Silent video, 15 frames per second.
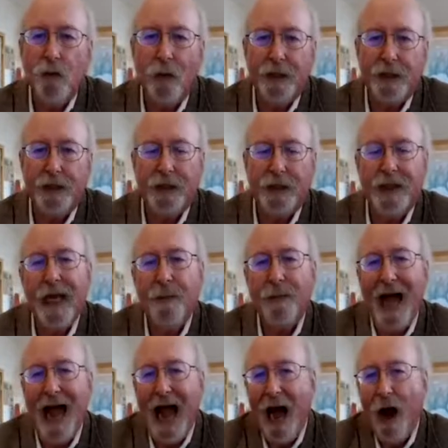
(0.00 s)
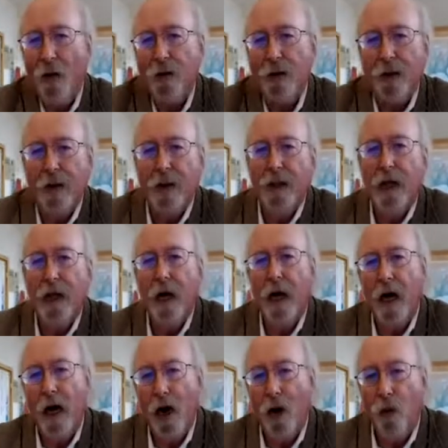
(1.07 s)
which step out
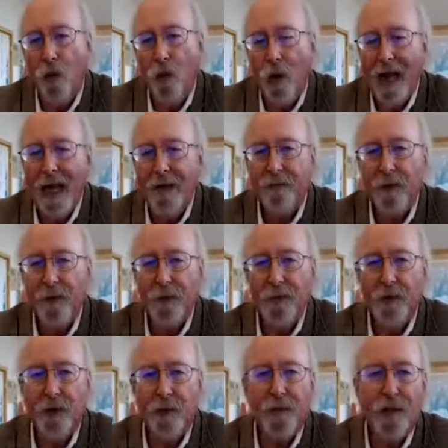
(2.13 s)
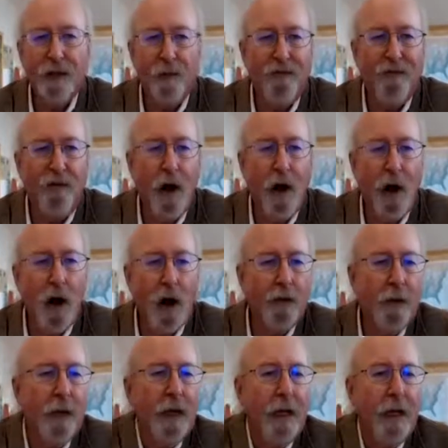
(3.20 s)
away from the principal
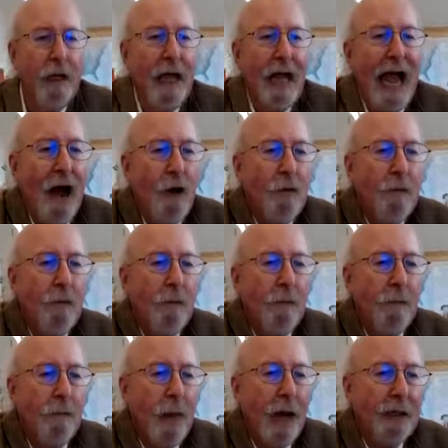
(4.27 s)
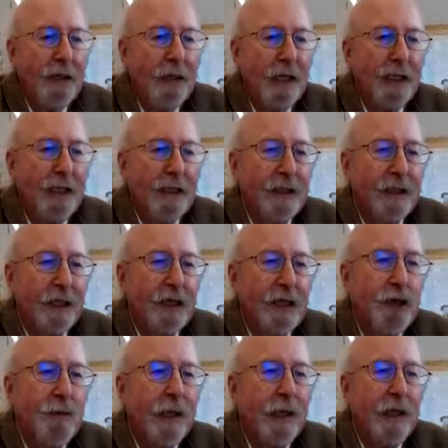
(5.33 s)
fault. How much is the
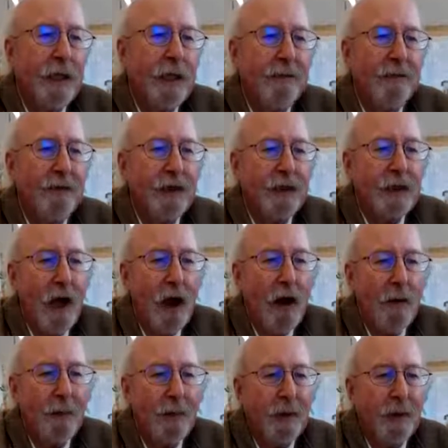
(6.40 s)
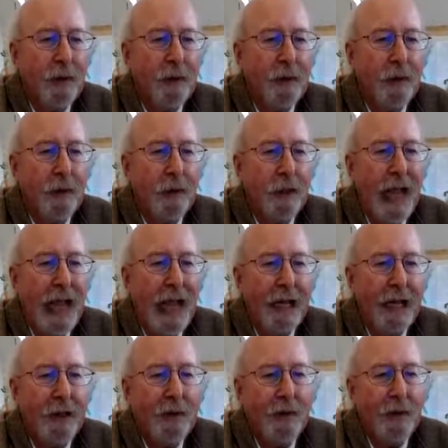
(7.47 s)
cumulative scarp
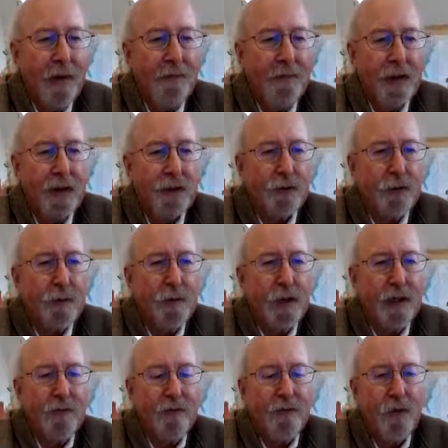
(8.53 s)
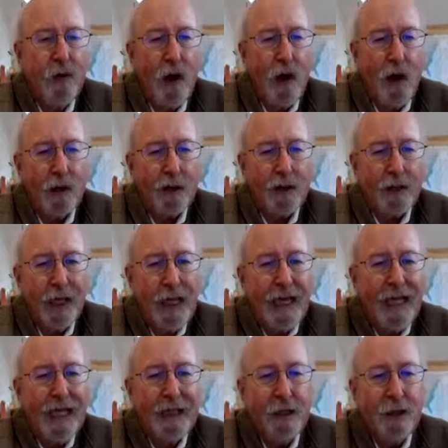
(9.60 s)
length of distributed faults
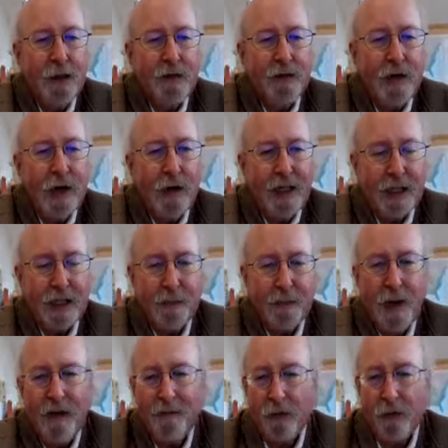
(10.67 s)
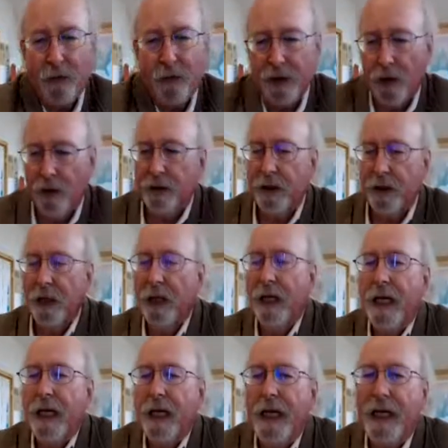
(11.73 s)
in those various buffer zones?
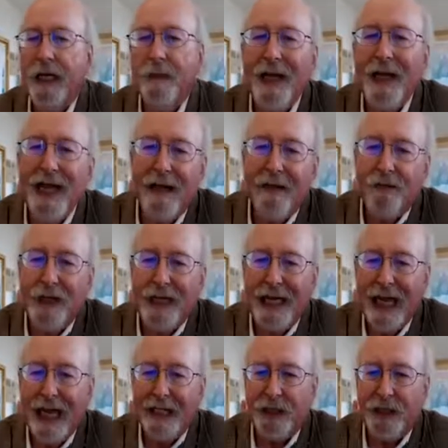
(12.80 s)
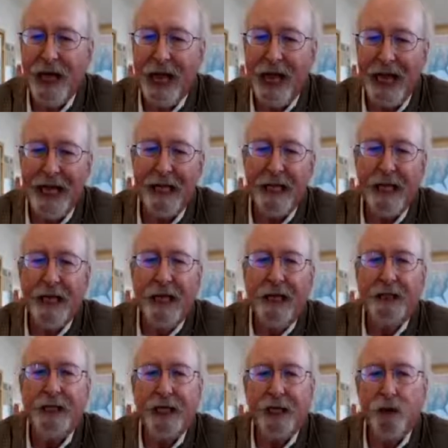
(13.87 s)
In PFDHA,
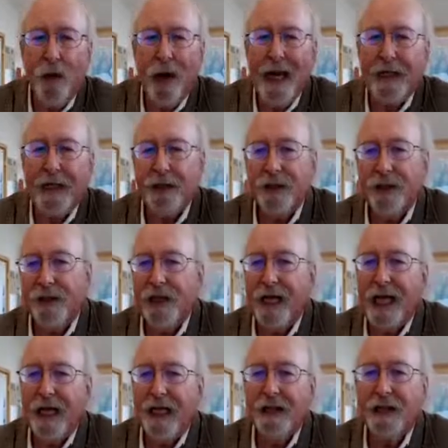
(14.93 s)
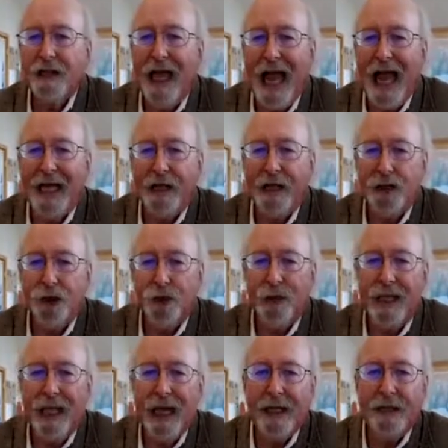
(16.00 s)
the equation says as you
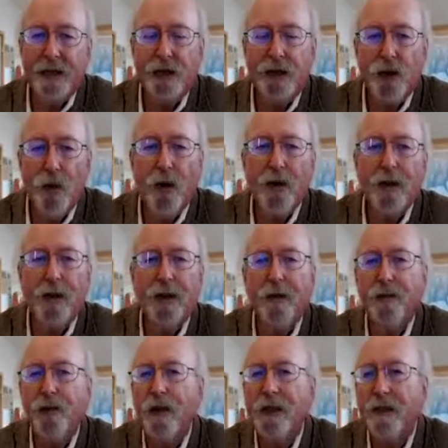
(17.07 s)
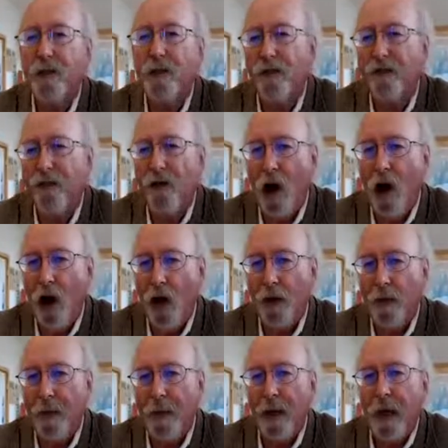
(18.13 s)
get towards the principal
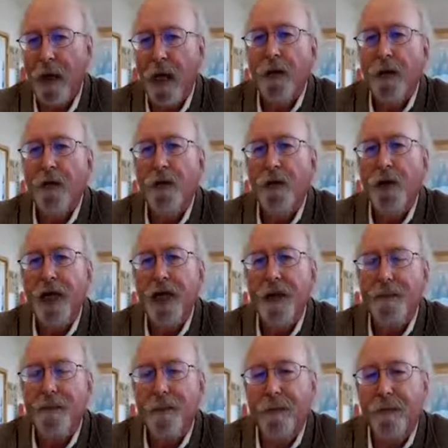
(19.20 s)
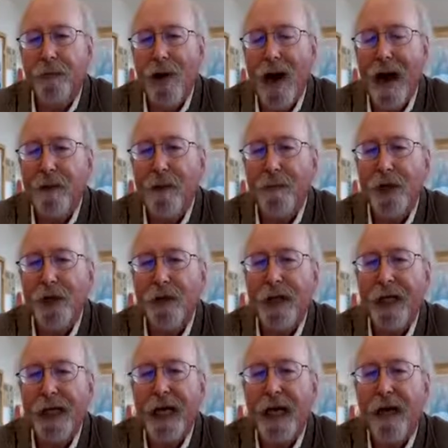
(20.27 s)
fault, the
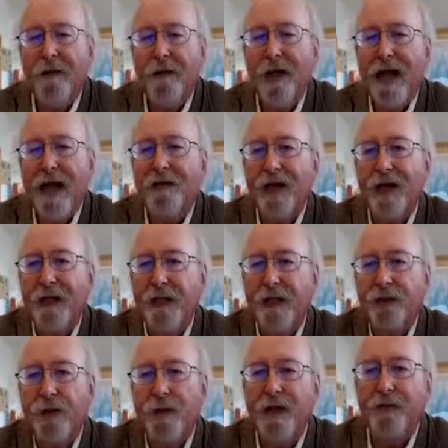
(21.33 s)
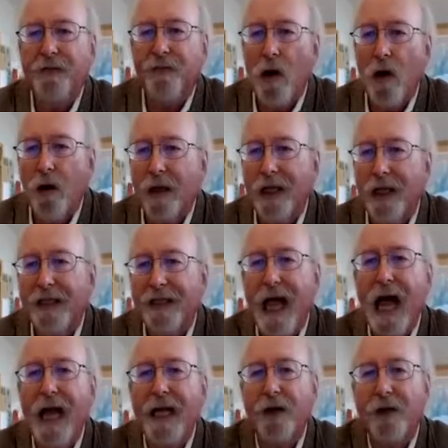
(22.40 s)
probability of having a distributed fault gets
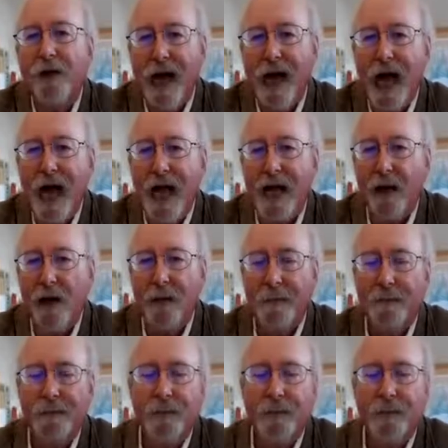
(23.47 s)
higher and higher.